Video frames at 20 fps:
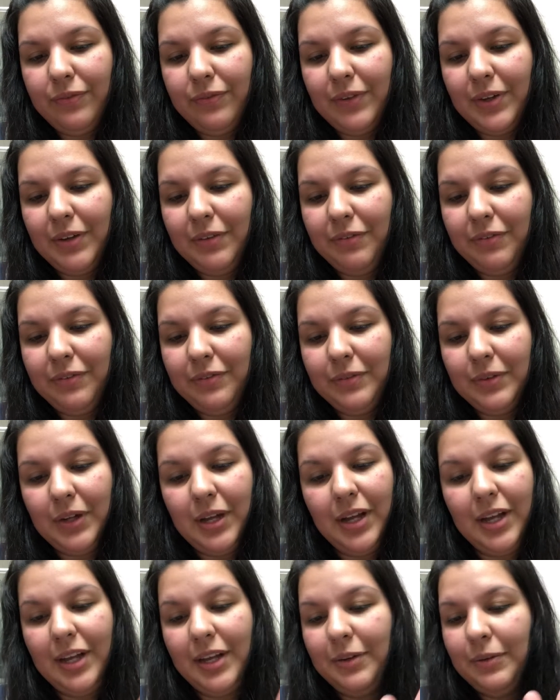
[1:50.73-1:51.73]

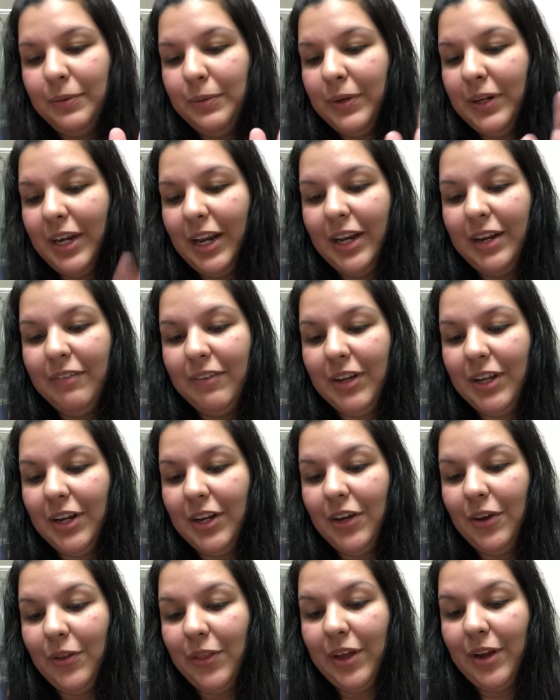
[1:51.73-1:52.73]
We're not even gonna
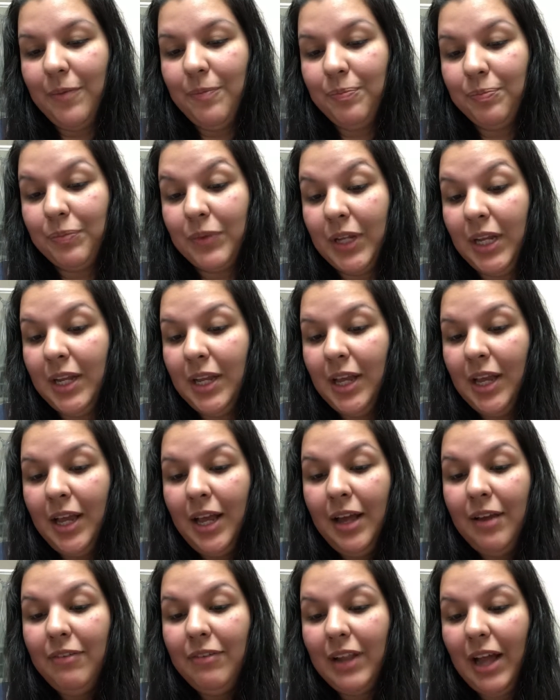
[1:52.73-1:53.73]
go there.
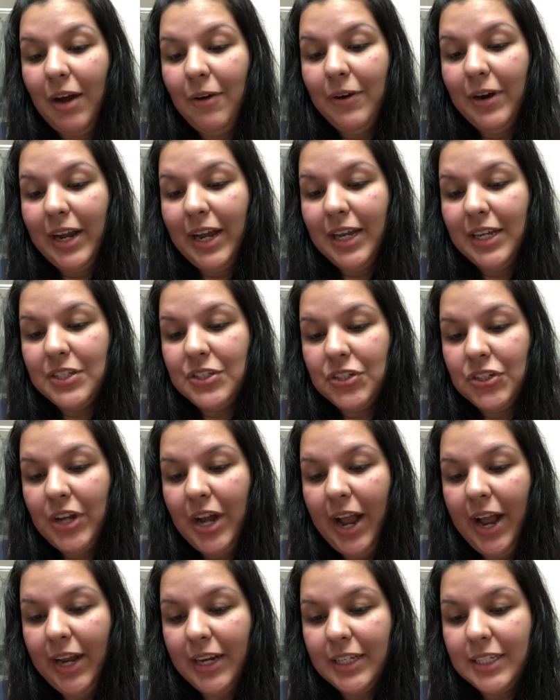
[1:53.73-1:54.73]
Flower
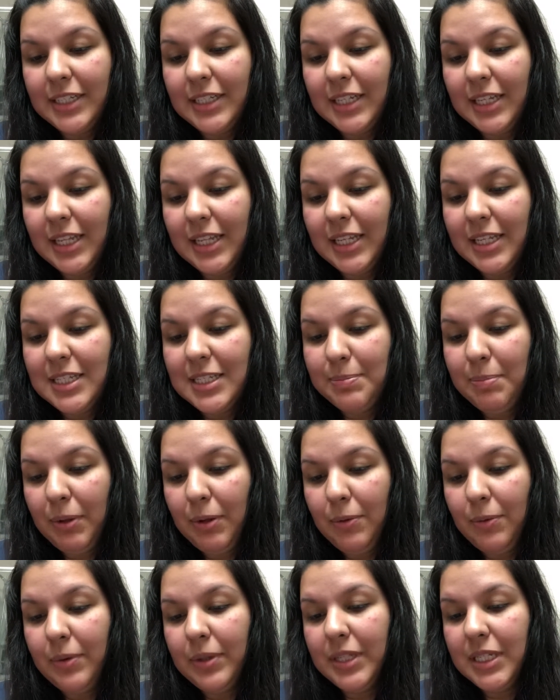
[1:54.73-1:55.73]
extract.
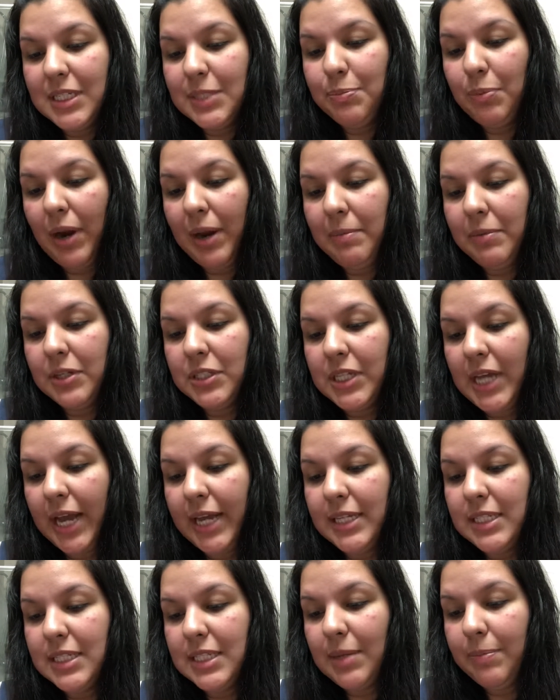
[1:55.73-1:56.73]
This primer
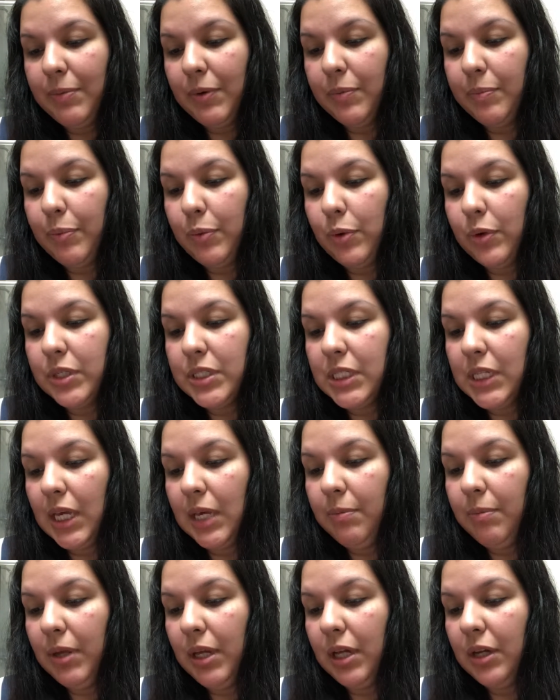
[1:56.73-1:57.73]
tightens up your pores,
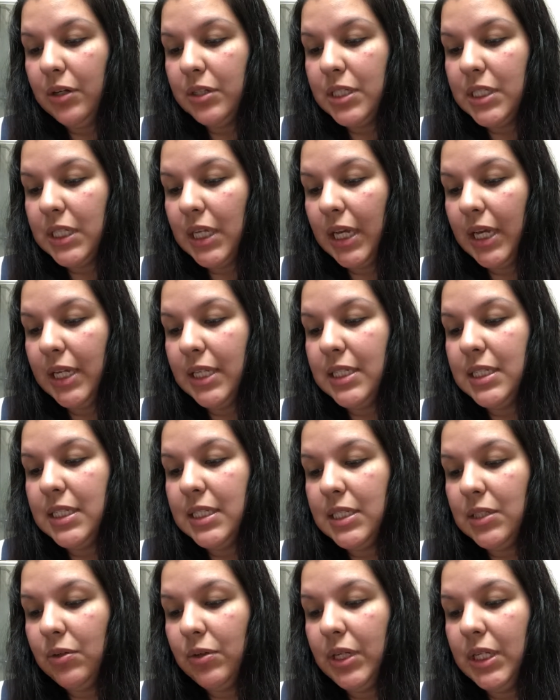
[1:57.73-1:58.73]
keeping your skin
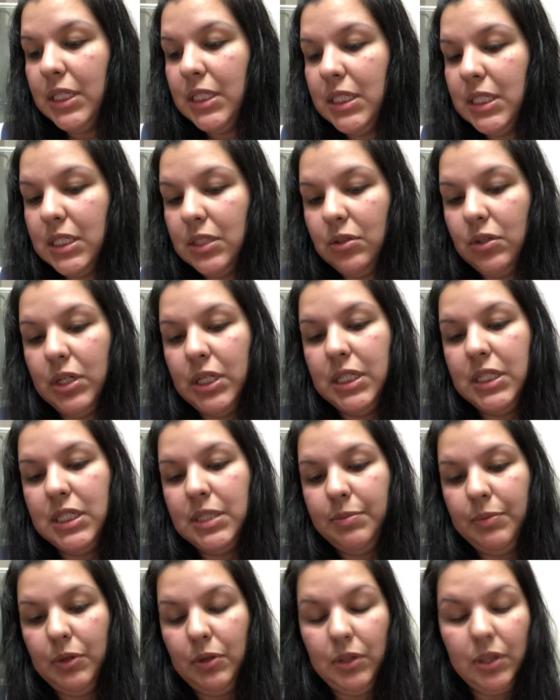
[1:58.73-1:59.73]
silky, silky
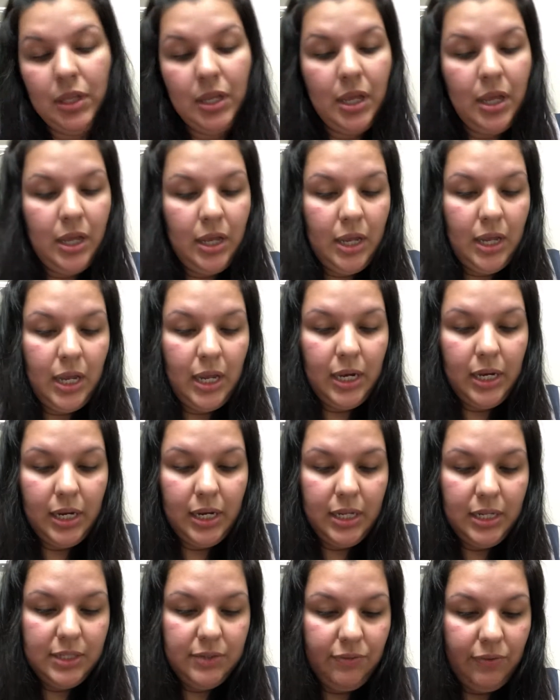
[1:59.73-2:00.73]
smooth. And it
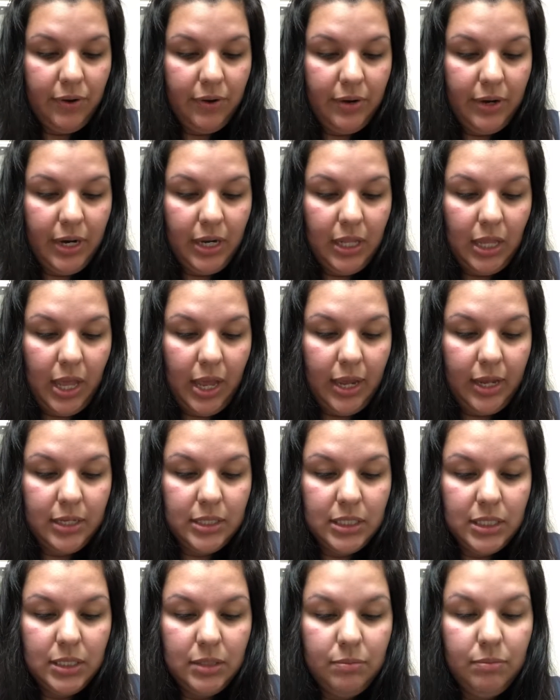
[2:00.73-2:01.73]
is very like
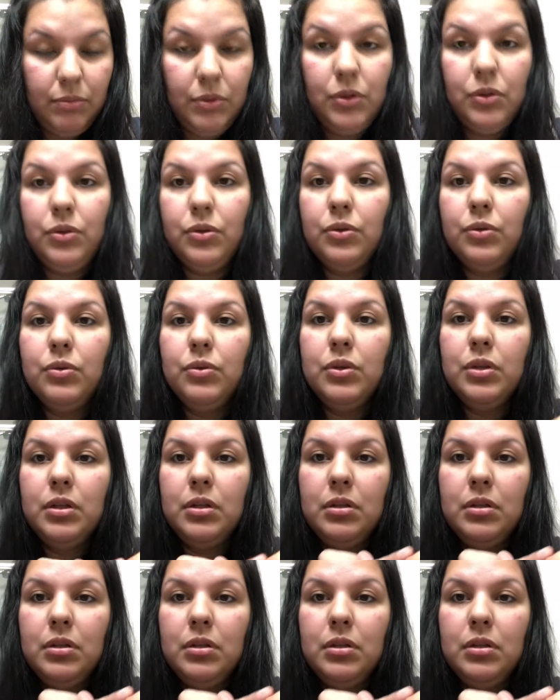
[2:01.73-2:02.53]
smooth.